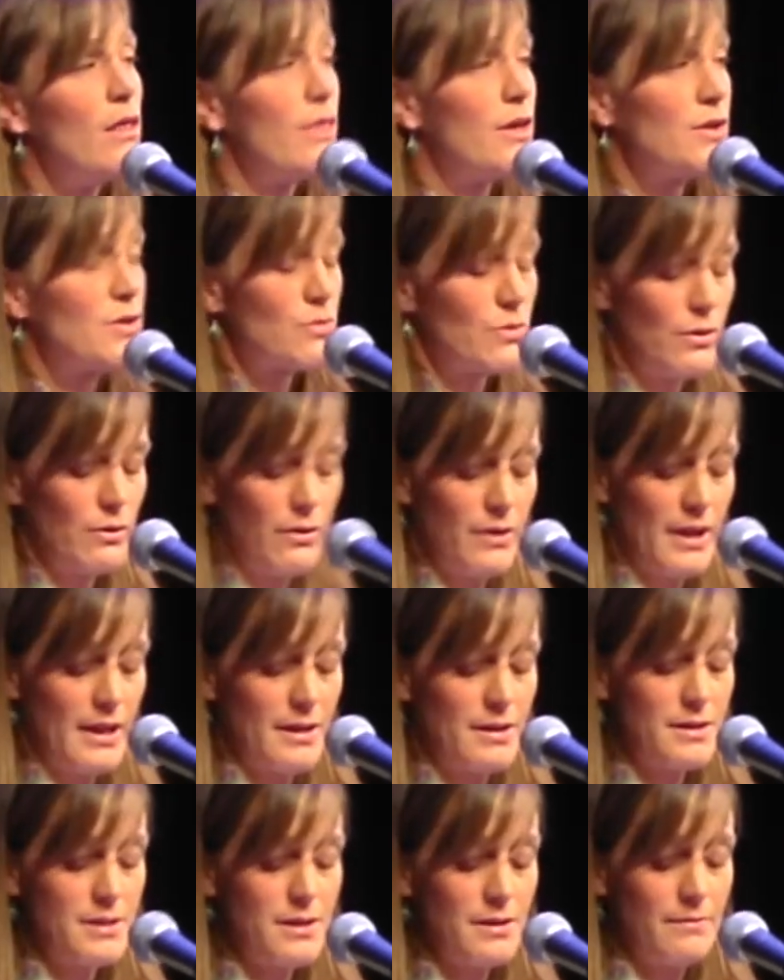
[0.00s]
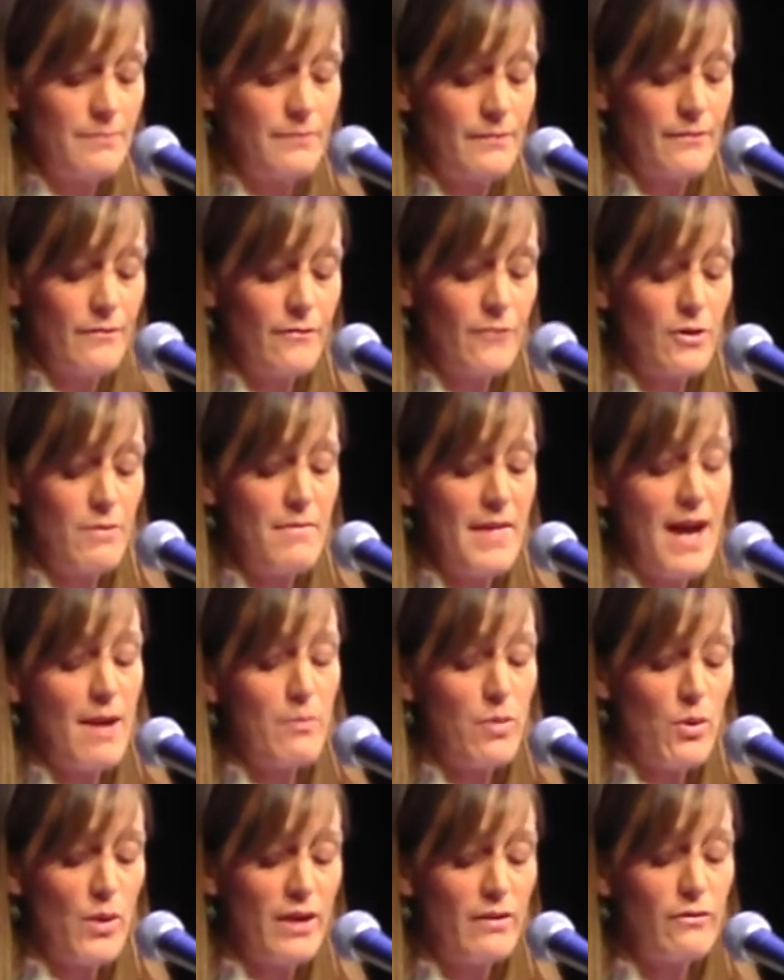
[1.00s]
The truth is, from
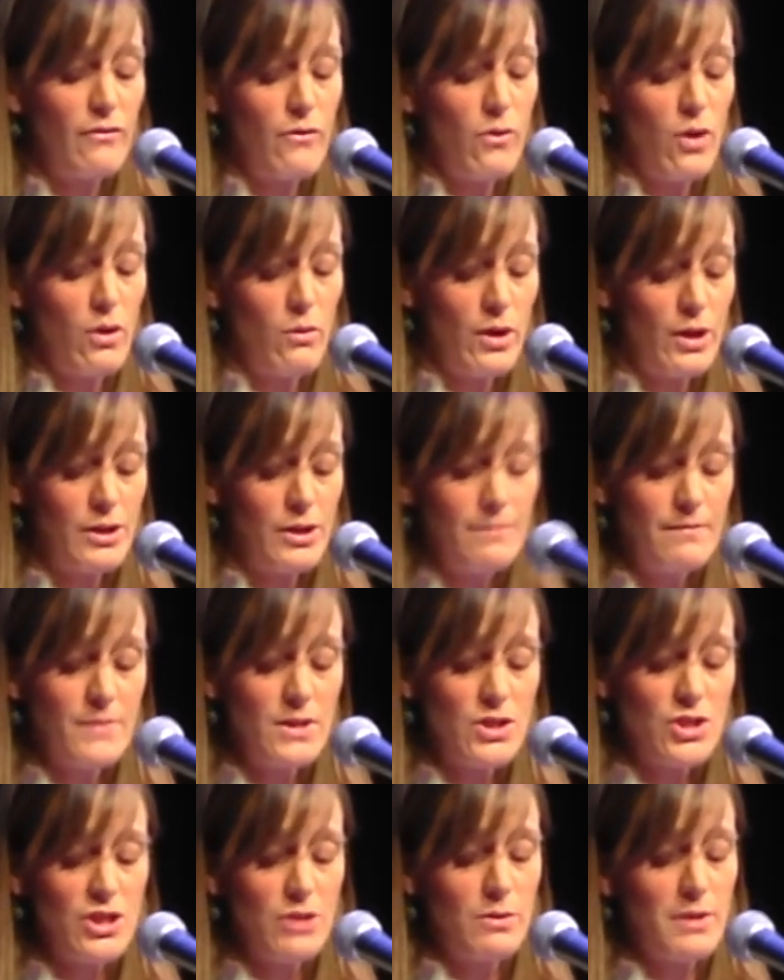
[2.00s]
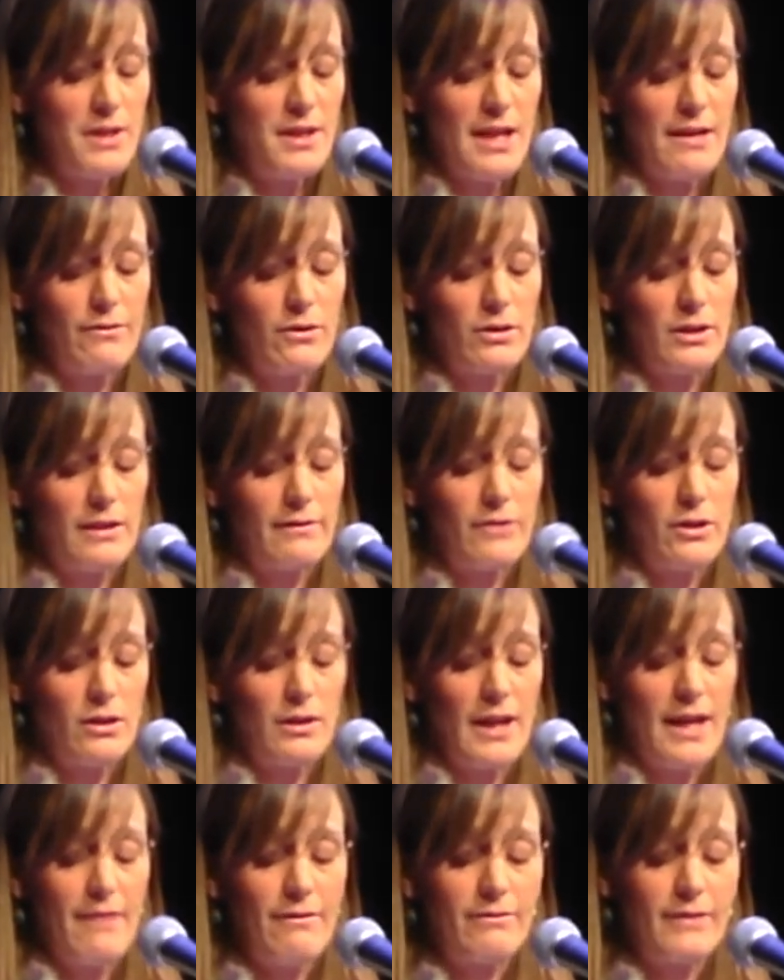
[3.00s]
that point forward, she would never live her
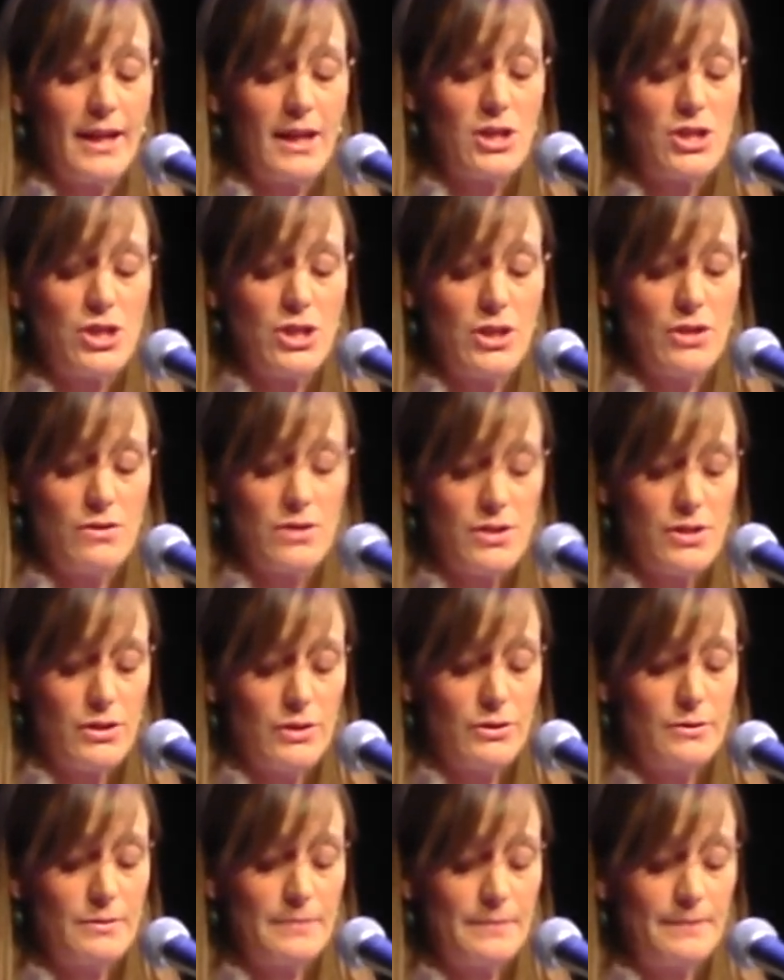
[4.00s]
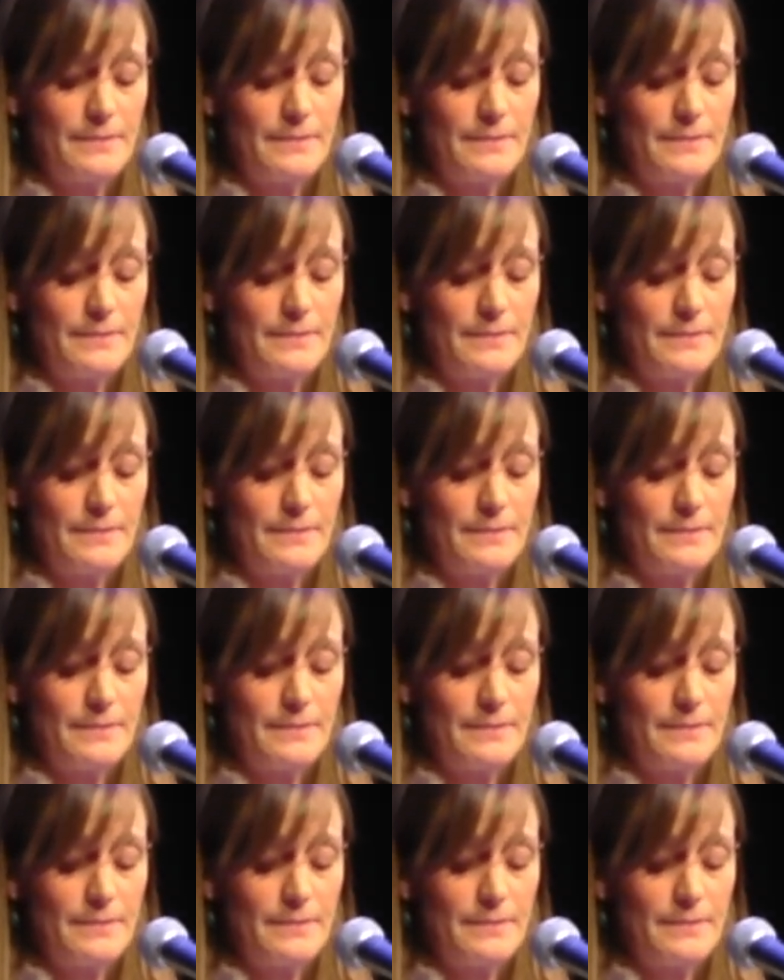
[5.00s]
life like she used to.